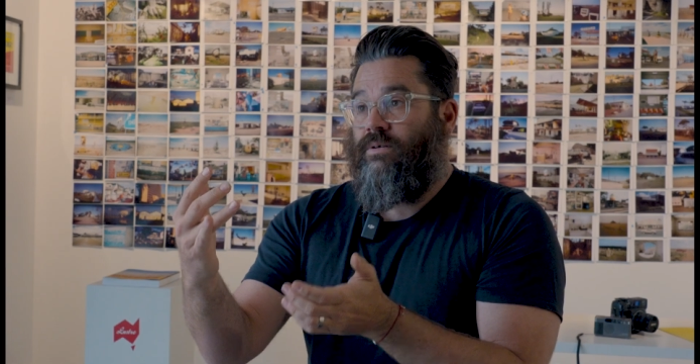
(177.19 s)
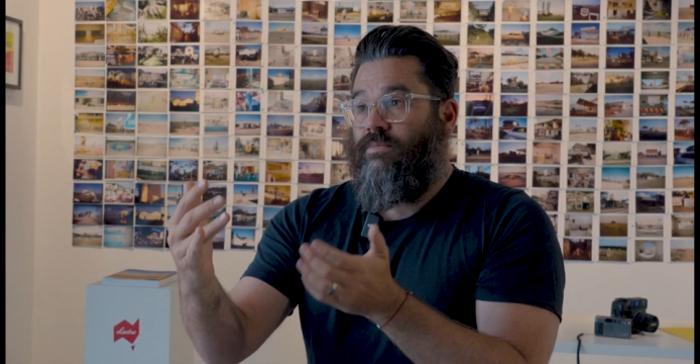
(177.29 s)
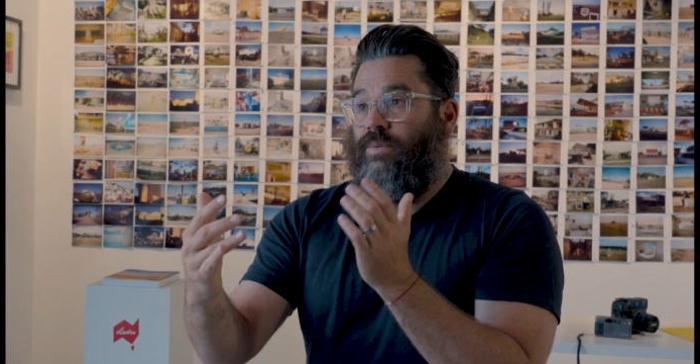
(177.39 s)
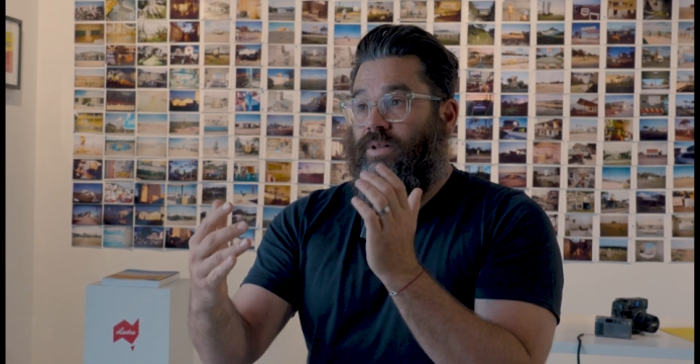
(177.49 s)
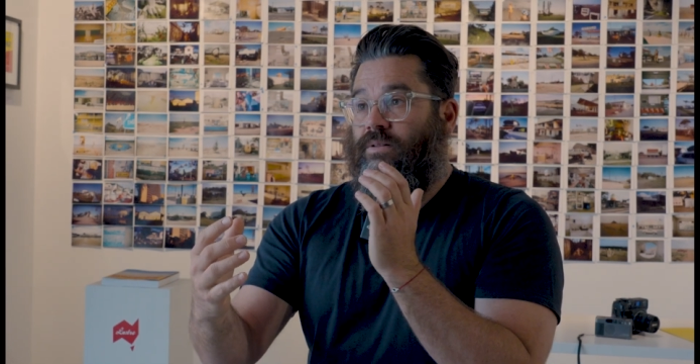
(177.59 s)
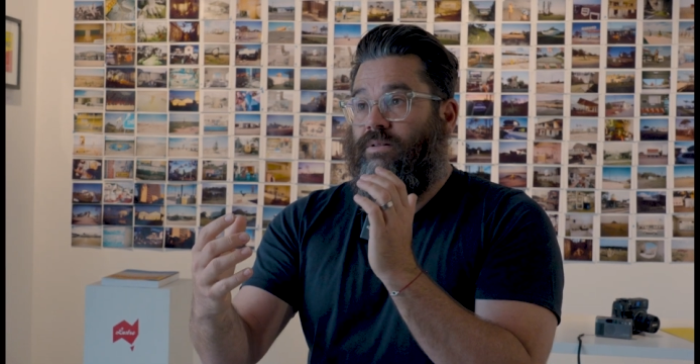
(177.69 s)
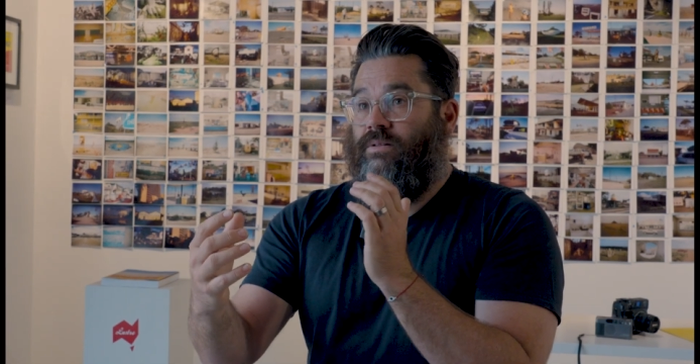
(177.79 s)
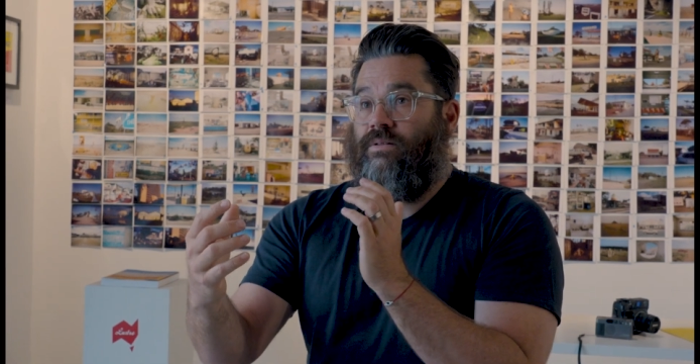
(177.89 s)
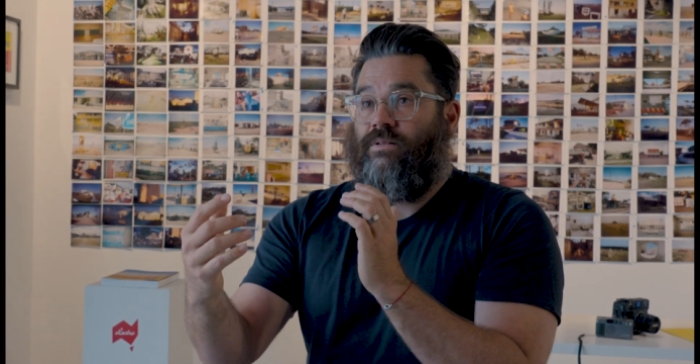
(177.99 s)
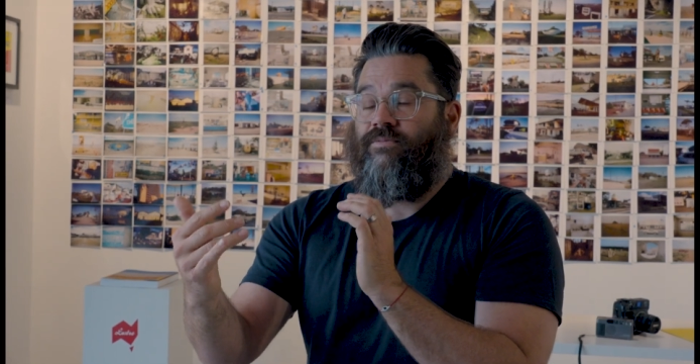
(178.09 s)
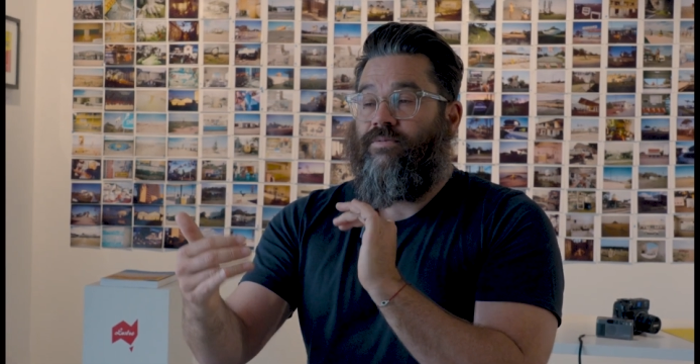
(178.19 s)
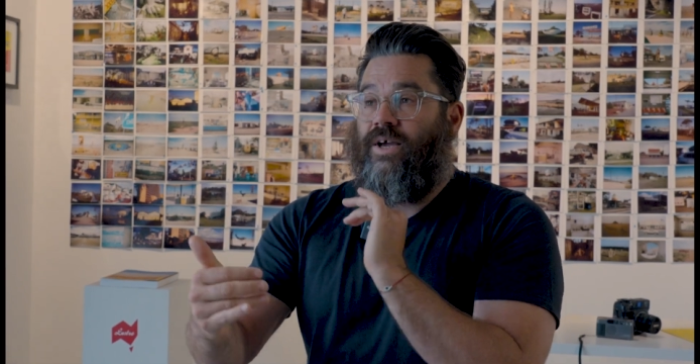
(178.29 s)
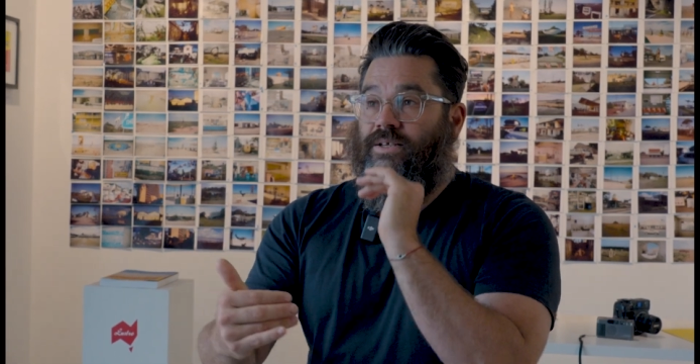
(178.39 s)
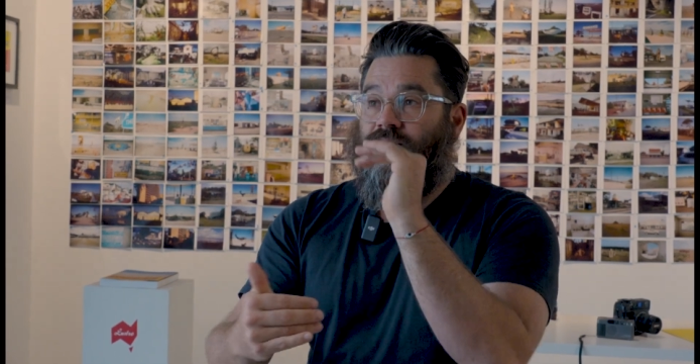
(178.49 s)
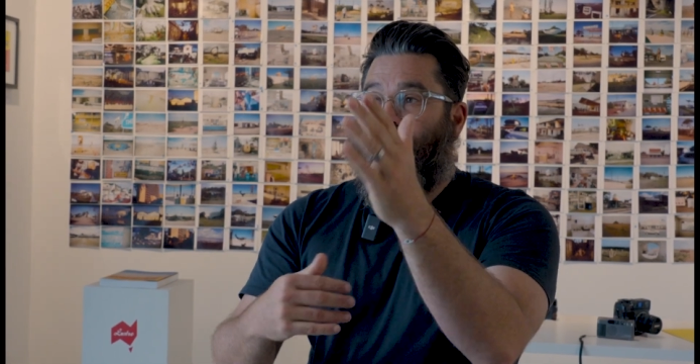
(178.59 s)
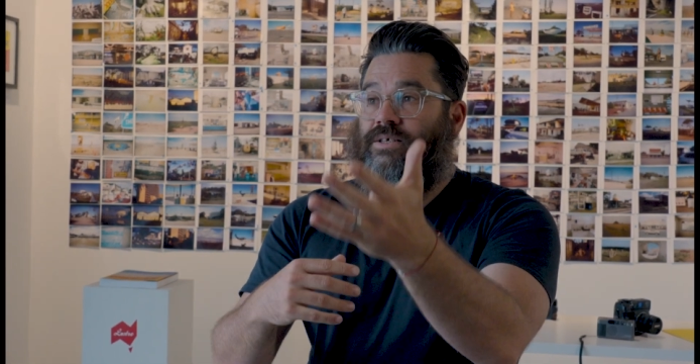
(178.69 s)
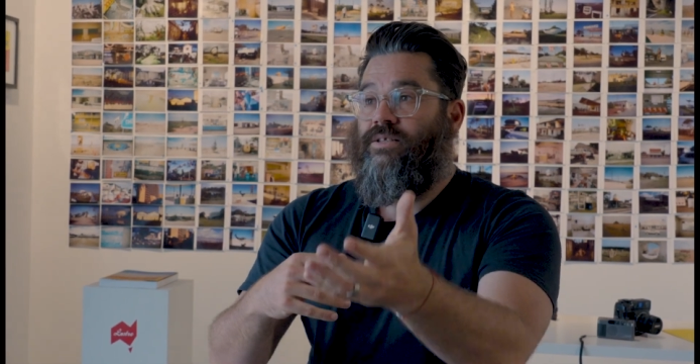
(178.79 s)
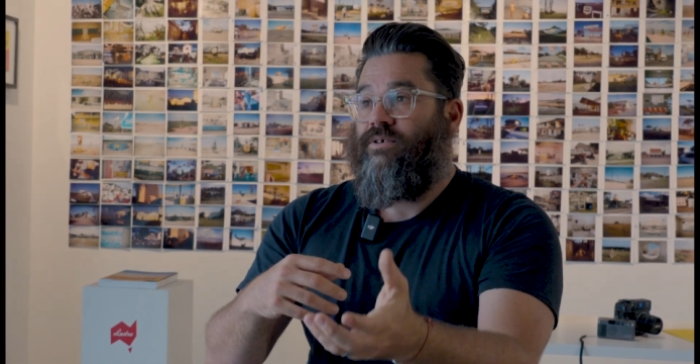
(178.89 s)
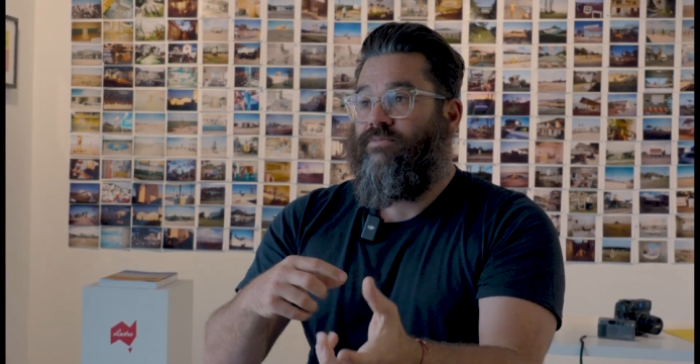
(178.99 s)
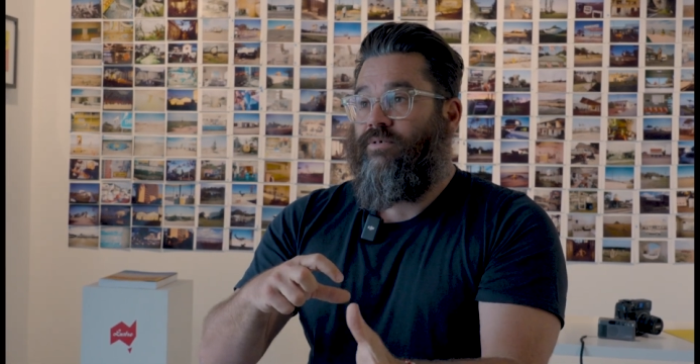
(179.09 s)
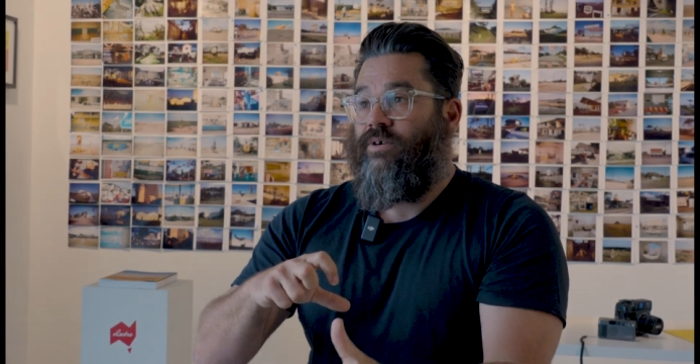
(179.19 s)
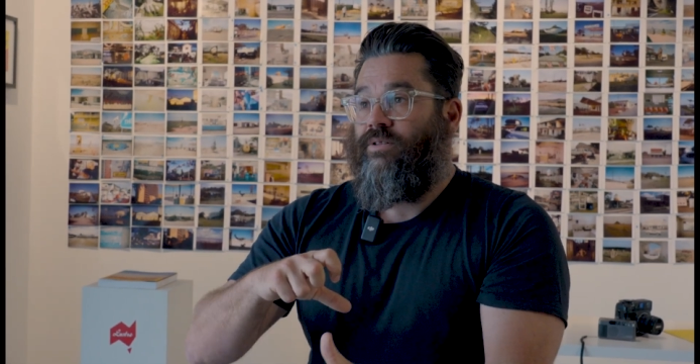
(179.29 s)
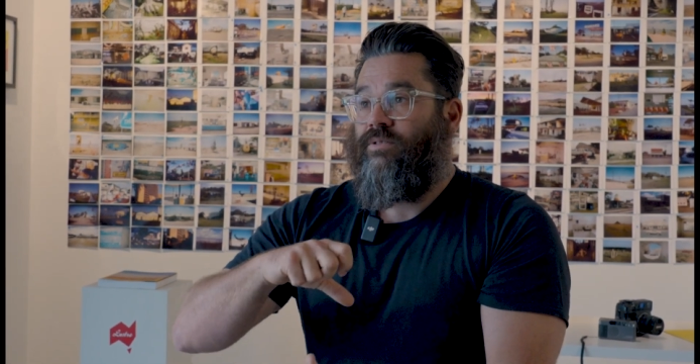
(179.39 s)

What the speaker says: but the faces are different,